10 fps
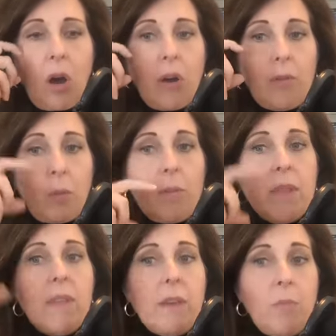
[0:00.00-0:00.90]
women
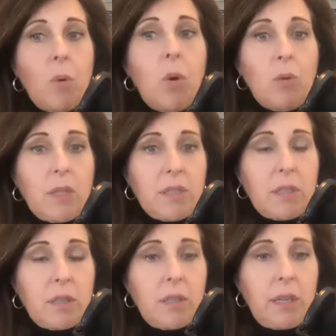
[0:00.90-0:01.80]
think more
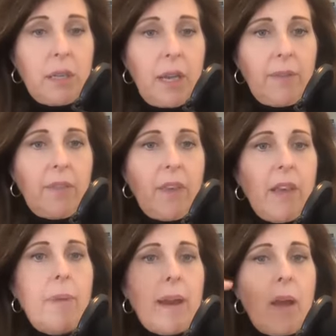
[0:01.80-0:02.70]
holistically and they think
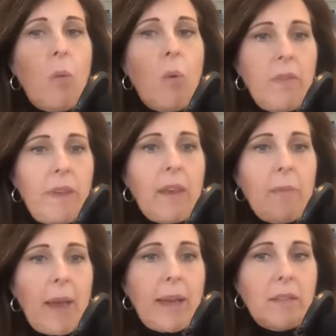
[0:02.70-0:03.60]
about how one thing
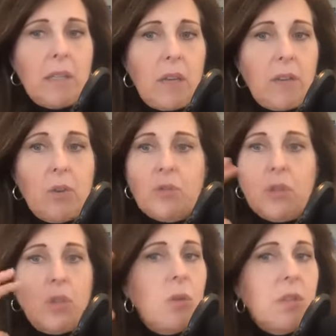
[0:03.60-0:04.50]
impacts the other. So
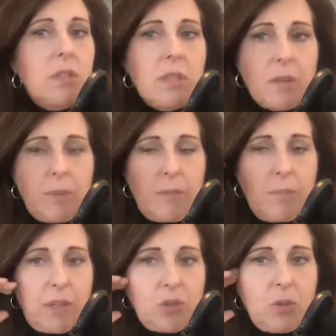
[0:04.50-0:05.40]
you can see the big
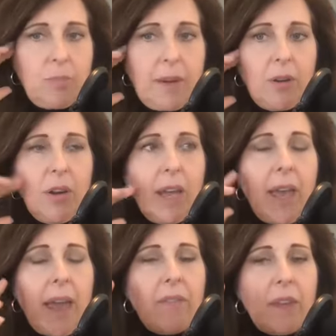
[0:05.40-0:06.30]
picture better.
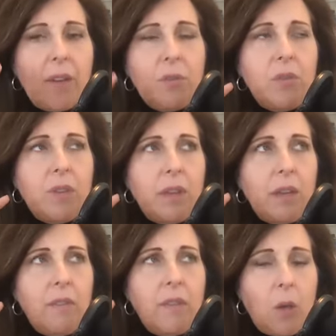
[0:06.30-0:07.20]
And the other
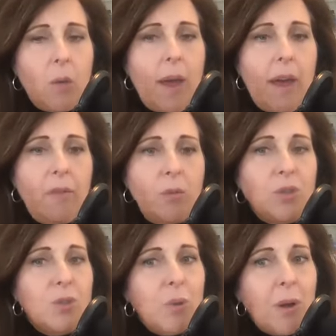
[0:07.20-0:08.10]
thing that you have, which
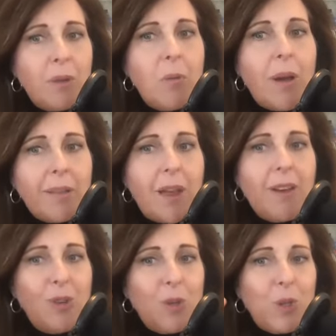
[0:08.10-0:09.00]
is probably why a lot
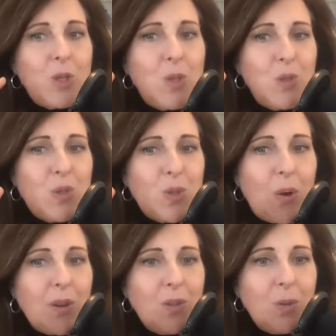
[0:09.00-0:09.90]
of your listeners
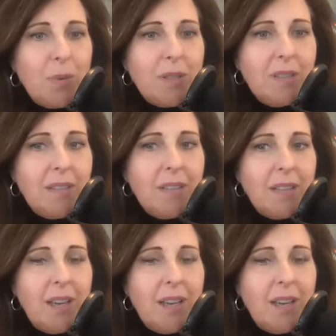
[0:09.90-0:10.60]
started your business,